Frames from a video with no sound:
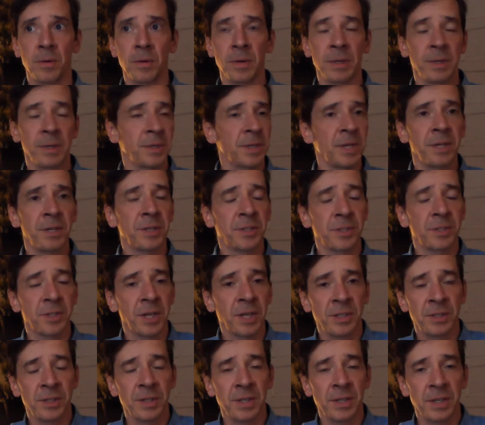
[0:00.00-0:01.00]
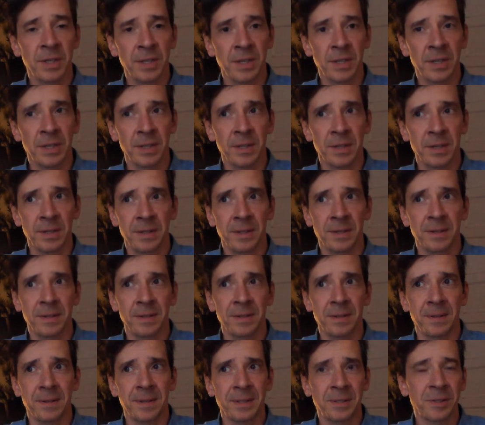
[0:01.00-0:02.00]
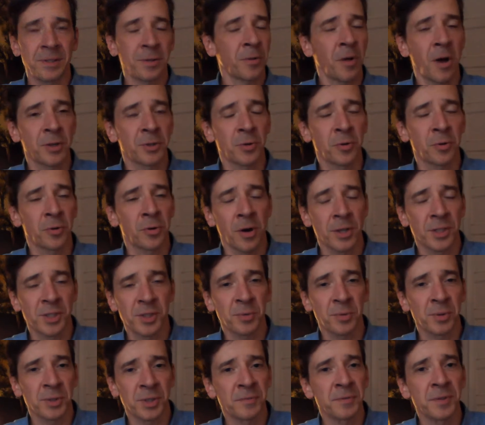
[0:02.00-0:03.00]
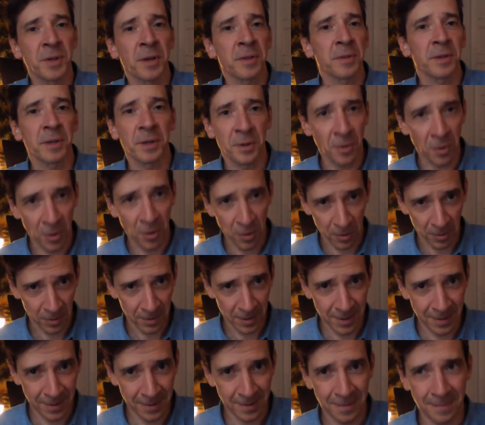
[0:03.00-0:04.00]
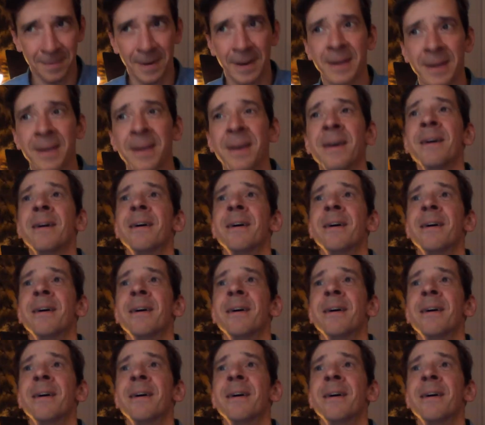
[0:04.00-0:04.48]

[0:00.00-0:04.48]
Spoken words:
Indeed, it's a logical consequence of nothing at all. Right?